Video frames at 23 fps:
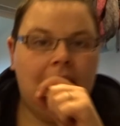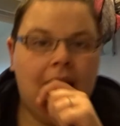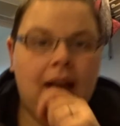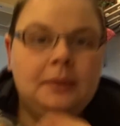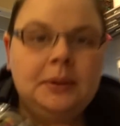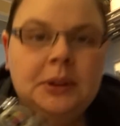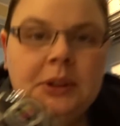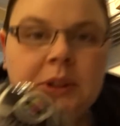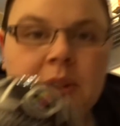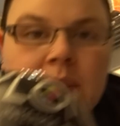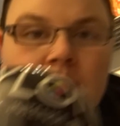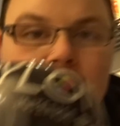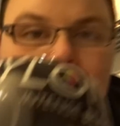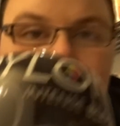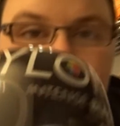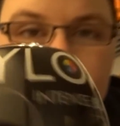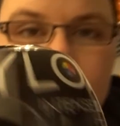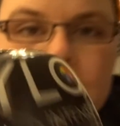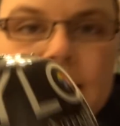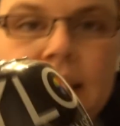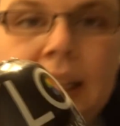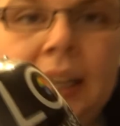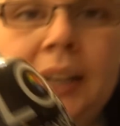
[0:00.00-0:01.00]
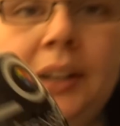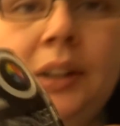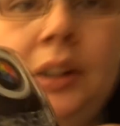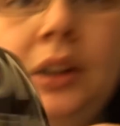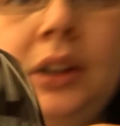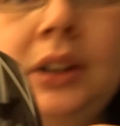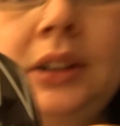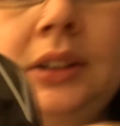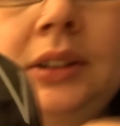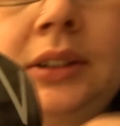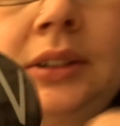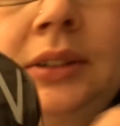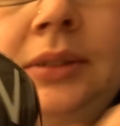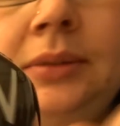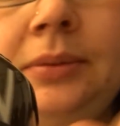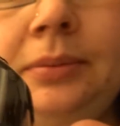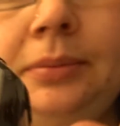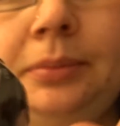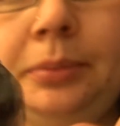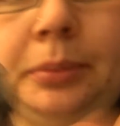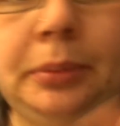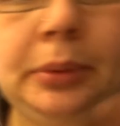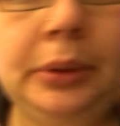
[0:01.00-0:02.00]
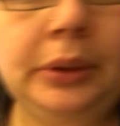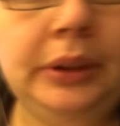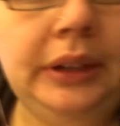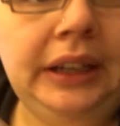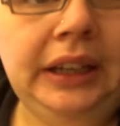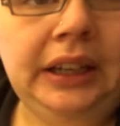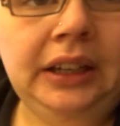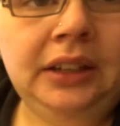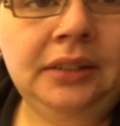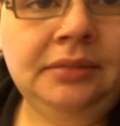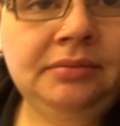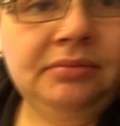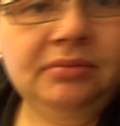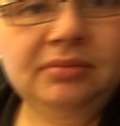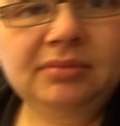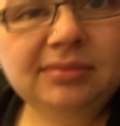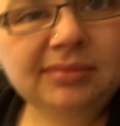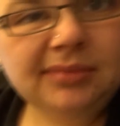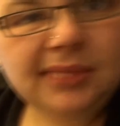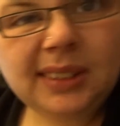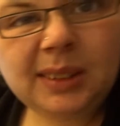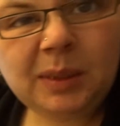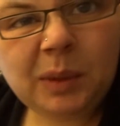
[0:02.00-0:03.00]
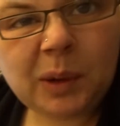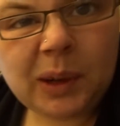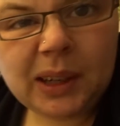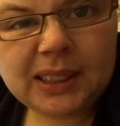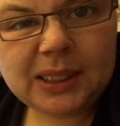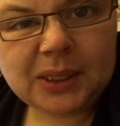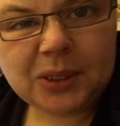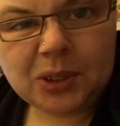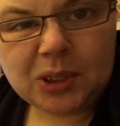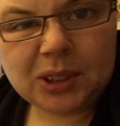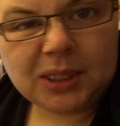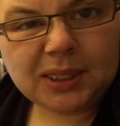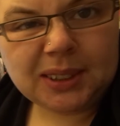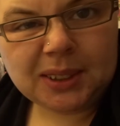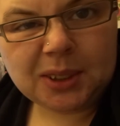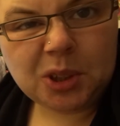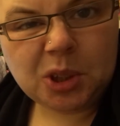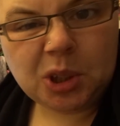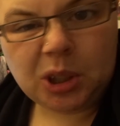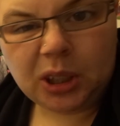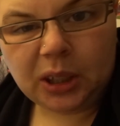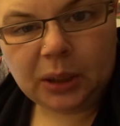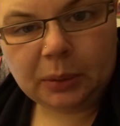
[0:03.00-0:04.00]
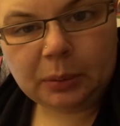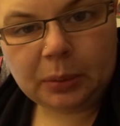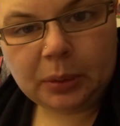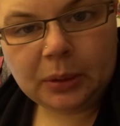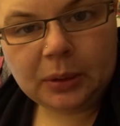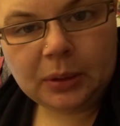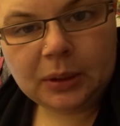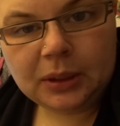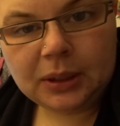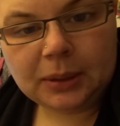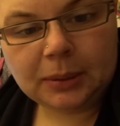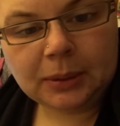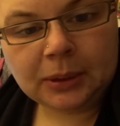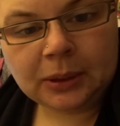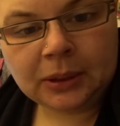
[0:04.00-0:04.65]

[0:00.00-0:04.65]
I'm just using the Dylon pre works out just as cheap to be